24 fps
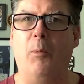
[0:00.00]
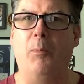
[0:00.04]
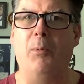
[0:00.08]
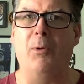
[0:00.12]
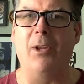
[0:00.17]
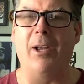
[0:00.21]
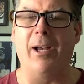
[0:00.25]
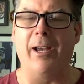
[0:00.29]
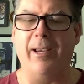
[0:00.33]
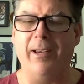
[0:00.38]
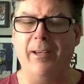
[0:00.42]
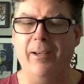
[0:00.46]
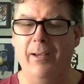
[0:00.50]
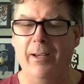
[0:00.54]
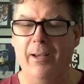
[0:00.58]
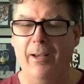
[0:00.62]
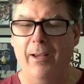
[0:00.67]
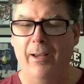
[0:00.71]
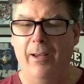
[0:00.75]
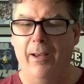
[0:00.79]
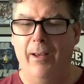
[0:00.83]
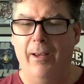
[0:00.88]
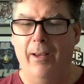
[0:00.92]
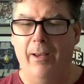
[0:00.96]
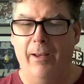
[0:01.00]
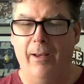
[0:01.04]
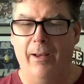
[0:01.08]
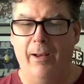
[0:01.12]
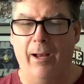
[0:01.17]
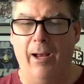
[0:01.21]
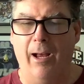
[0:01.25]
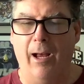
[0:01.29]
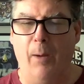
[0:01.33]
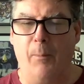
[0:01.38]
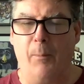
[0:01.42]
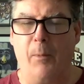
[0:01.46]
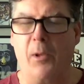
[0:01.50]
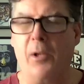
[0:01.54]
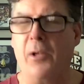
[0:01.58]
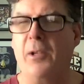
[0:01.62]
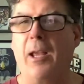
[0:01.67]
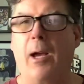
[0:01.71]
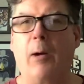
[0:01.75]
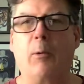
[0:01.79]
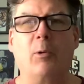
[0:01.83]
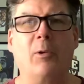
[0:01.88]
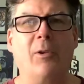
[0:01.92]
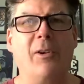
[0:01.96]
play, but they're
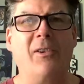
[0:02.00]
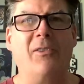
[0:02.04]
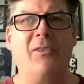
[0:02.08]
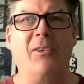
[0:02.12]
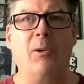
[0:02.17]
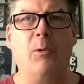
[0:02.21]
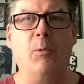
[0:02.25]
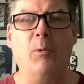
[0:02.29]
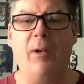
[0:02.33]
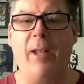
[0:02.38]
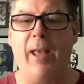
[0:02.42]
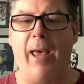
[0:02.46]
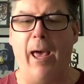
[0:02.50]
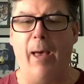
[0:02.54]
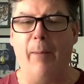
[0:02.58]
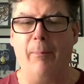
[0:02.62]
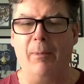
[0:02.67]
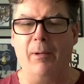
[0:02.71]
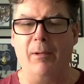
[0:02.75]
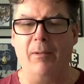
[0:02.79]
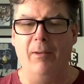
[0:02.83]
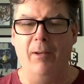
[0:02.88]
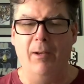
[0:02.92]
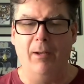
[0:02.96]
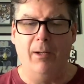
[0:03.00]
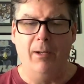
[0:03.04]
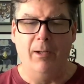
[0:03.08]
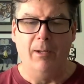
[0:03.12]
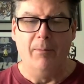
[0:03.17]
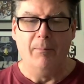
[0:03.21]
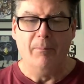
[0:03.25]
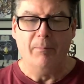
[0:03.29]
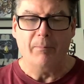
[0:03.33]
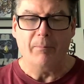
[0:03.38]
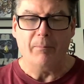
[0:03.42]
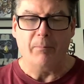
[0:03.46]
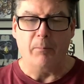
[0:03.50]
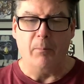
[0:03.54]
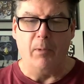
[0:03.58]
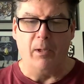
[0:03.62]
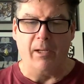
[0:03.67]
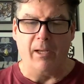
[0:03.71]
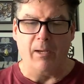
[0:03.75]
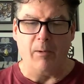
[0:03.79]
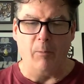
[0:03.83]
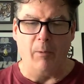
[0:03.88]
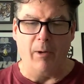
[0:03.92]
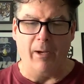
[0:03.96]
not releasing what happened. But
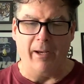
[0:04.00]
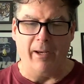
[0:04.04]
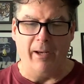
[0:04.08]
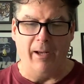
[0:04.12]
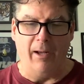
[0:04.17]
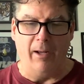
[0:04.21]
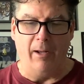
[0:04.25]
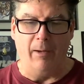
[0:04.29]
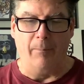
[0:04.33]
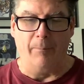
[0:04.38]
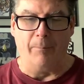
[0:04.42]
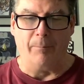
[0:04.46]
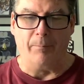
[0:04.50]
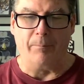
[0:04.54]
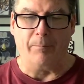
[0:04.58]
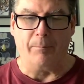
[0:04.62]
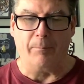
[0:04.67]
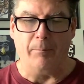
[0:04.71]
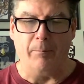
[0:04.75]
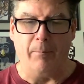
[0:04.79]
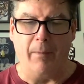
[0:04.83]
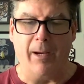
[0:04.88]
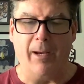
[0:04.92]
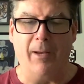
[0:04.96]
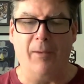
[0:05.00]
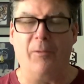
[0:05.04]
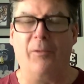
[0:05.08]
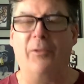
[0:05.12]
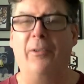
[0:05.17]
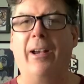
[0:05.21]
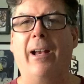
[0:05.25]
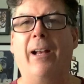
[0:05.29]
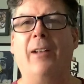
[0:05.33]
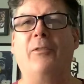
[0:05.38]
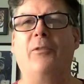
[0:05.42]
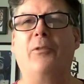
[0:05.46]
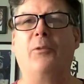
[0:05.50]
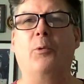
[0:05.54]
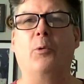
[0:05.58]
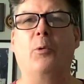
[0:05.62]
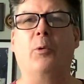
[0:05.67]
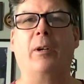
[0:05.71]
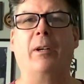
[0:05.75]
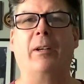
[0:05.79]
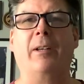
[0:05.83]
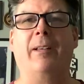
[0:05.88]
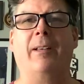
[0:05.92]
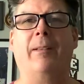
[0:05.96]
anyway, man, sad
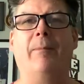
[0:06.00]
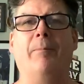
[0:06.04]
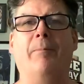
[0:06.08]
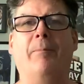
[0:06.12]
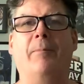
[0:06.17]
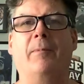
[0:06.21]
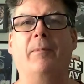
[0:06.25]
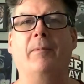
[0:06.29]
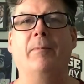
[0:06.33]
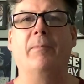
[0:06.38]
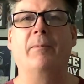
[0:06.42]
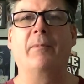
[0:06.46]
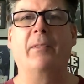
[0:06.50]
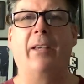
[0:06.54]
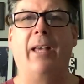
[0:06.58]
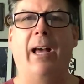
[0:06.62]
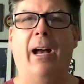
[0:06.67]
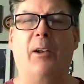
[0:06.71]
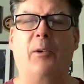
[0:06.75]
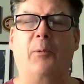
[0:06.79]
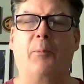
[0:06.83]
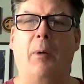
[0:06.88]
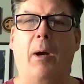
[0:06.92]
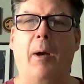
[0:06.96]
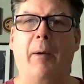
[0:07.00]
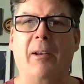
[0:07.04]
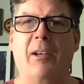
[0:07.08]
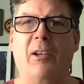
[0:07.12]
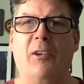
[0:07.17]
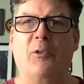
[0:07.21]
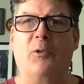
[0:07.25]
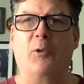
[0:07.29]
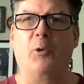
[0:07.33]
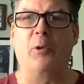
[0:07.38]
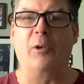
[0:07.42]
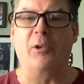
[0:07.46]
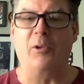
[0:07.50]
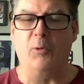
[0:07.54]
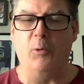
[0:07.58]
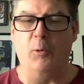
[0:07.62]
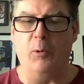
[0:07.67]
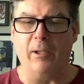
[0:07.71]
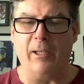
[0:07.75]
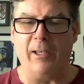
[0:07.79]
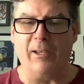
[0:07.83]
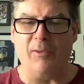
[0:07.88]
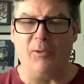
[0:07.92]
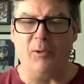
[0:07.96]
story. Guy's probably in his early
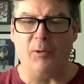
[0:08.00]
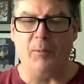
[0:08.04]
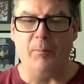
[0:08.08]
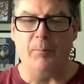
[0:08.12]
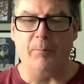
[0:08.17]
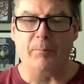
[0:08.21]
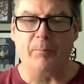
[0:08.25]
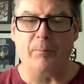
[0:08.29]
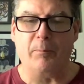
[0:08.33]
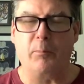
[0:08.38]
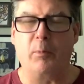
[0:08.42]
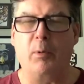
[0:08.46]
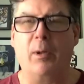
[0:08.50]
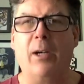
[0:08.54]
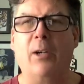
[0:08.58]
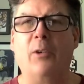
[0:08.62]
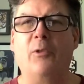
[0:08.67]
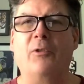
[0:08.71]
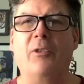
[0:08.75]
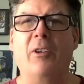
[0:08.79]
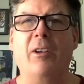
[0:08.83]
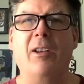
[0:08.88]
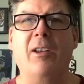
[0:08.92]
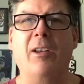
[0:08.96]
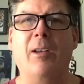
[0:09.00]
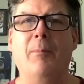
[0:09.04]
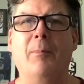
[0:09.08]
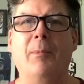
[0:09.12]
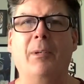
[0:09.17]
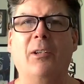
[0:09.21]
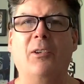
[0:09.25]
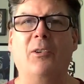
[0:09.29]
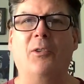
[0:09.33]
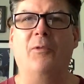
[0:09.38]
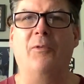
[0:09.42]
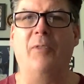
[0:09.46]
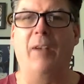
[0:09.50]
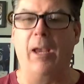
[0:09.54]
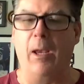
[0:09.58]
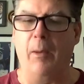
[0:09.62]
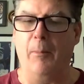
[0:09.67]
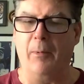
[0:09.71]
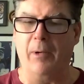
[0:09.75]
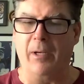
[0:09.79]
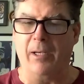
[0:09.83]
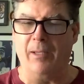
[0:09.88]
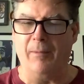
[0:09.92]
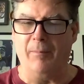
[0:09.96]
20s. Prayers to him and his
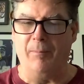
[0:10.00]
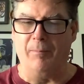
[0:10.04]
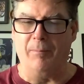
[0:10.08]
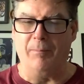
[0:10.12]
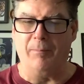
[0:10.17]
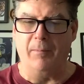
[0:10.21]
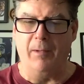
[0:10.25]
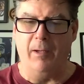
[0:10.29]
family and